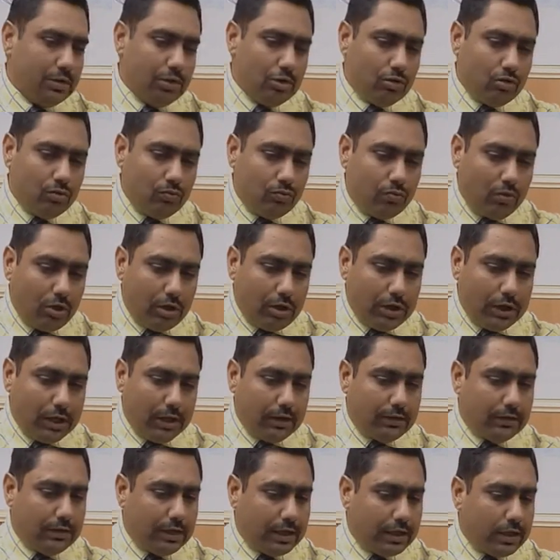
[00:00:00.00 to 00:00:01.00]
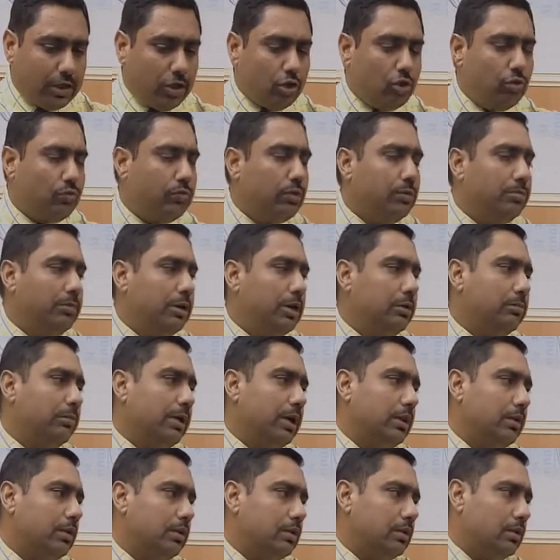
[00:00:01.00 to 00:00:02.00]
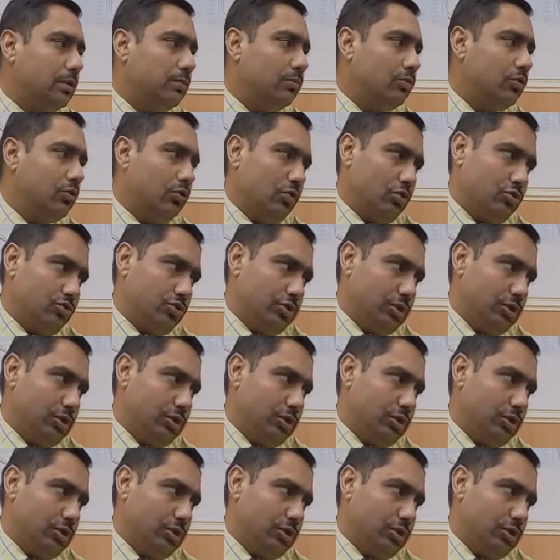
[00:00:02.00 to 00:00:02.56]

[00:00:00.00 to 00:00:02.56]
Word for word: So, what exactly do we mean by the term cost